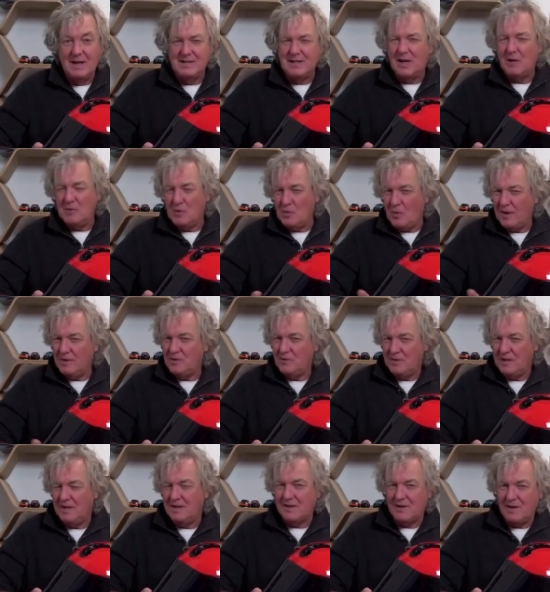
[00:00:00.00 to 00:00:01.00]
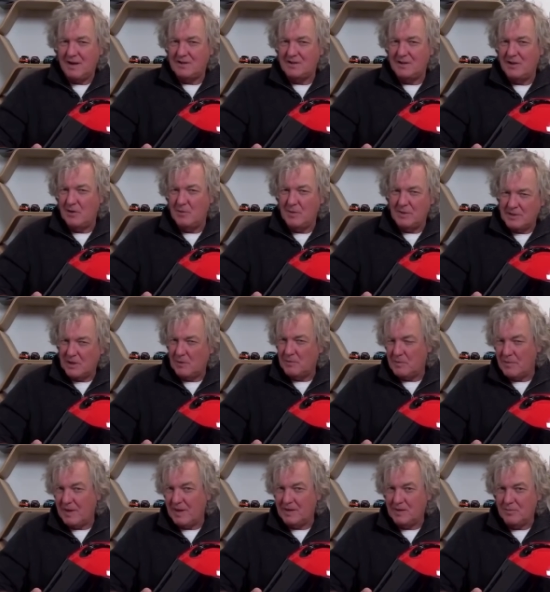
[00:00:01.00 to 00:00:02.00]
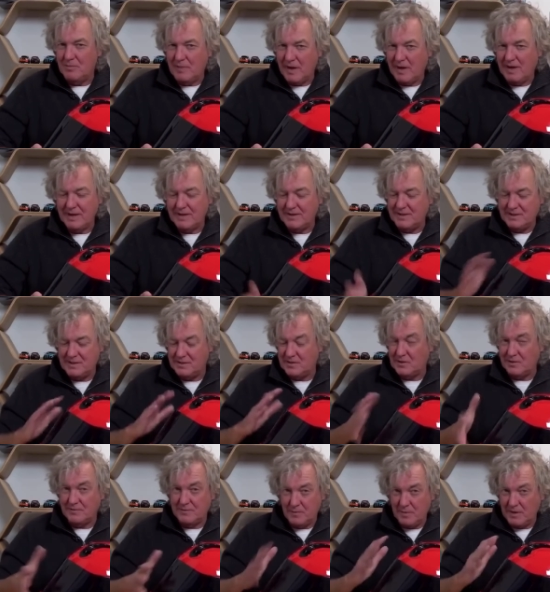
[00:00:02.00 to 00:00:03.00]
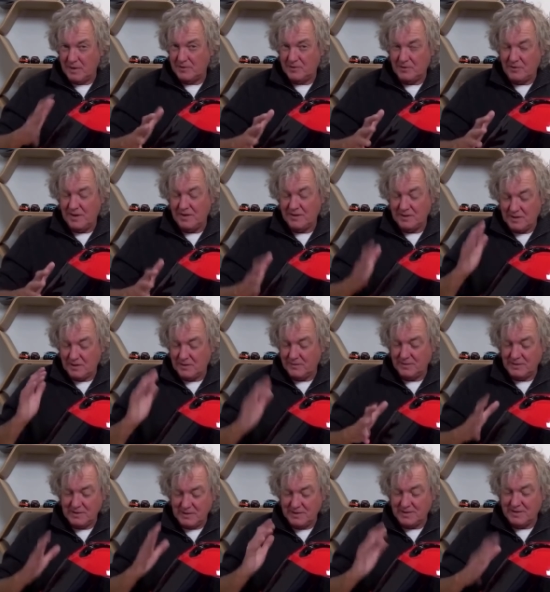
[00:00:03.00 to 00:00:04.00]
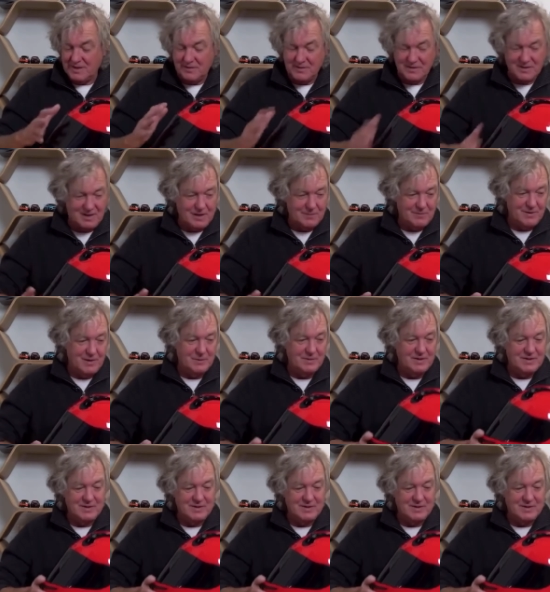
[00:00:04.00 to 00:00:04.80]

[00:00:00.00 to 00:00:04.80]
Tell me why you need a crash helmet. Tell me about your bike. This is not for motor racing, obviously, it's a different type of helmet.